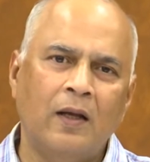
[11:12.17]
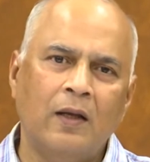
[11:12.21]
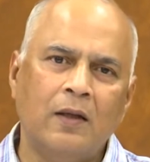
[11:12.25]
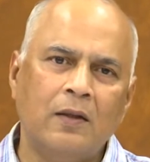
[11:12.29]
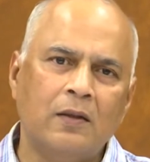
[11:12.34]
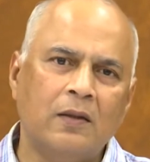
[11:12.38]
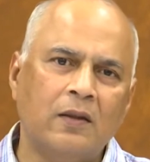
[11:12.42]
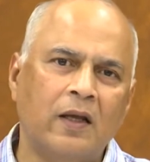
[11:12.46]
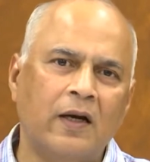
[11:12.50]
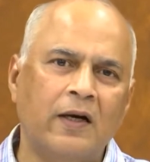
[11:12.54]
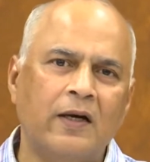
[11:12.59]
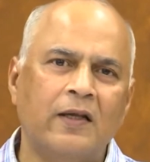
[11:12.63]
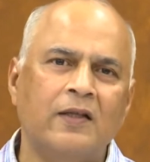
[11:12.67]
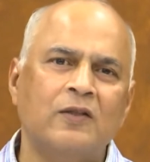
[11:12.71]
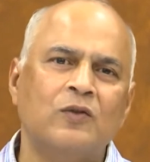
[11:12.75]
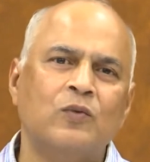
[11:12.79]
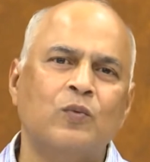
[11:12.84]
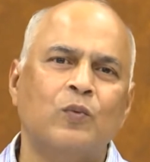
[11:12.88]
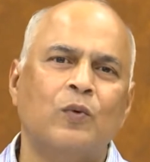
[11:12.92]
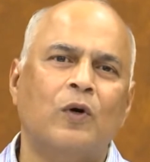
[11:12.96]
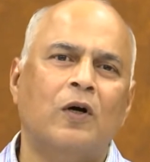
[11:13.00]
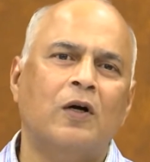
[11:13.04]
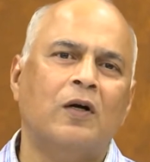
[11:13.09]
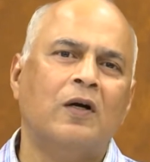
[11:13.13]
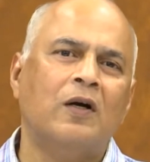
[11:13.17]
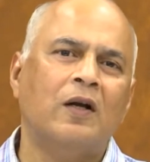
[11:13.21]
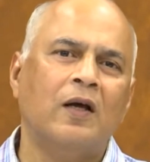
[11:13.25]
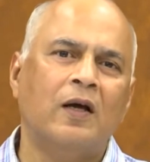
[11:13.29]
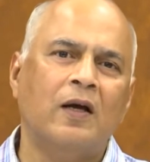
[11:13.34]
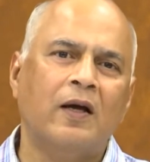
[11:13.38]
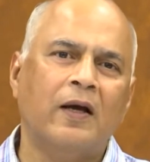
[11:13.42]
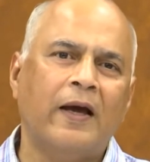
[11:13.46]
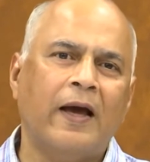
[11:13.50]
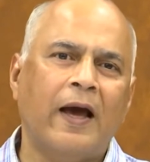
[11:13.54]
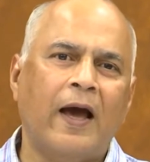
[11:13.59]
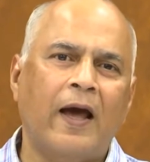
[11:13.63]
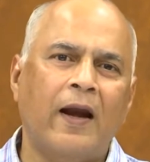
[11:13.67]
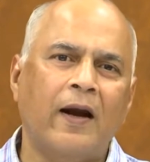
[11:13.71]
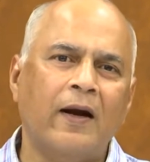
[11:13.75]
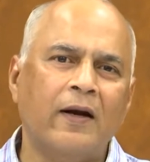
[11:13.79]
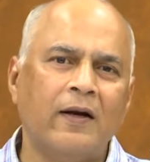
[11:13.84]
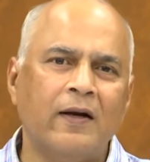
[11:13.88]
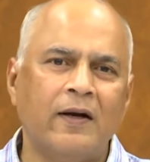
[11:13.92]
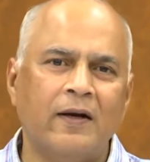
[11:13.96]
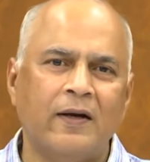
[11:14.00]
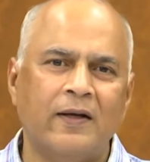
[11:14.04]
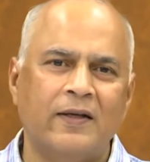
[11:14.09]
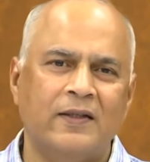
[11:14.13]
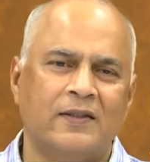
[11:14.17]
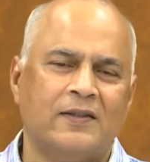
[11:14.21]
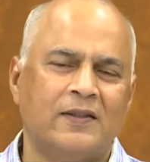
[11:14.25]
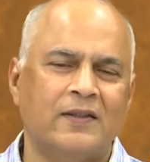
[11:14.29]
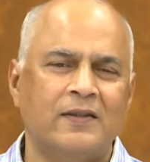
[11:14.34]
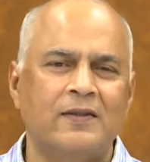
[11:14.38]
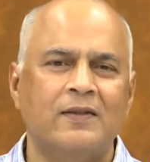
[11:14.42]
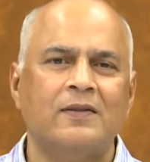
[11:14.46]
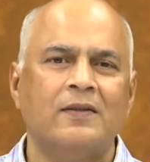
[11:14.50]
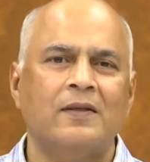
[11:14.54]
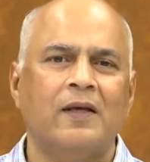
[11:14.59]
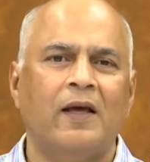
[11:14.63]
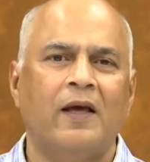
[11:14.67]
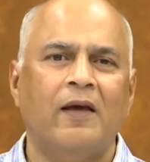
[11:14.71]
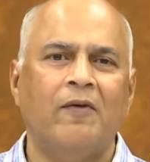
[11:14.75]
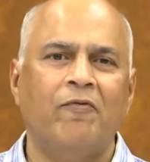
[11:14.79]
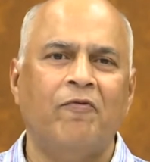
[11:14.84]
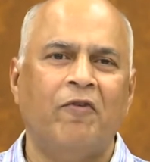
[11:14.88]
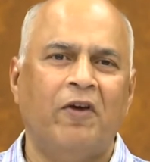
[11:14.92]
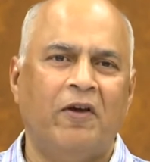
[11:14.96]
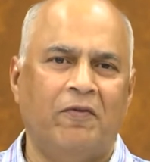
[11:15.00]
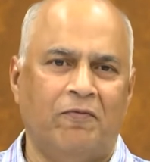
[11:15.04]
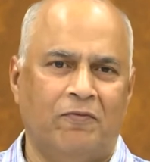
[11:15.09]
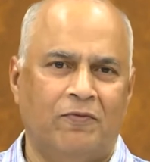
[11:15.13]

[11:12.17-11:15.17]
That is what characterizes a wave.